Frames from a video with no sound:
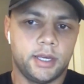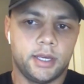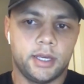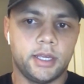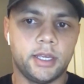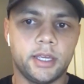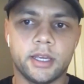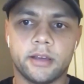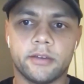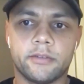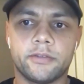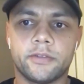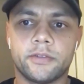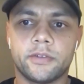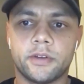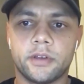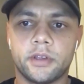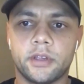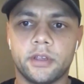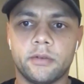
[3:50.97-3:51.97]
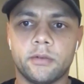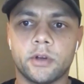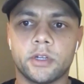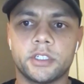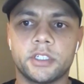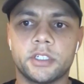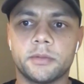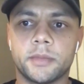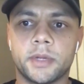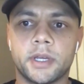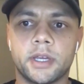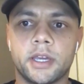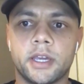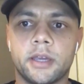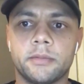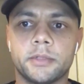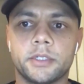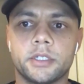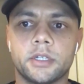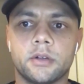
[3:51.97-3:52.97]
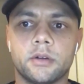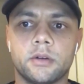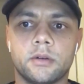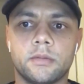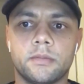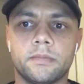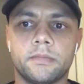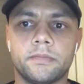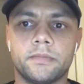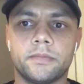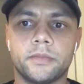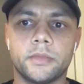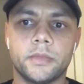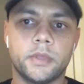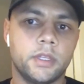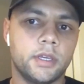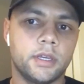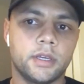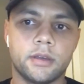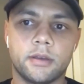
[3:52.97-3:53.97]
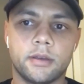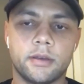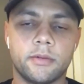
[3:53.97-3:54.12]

he have he watching my game. So yeah,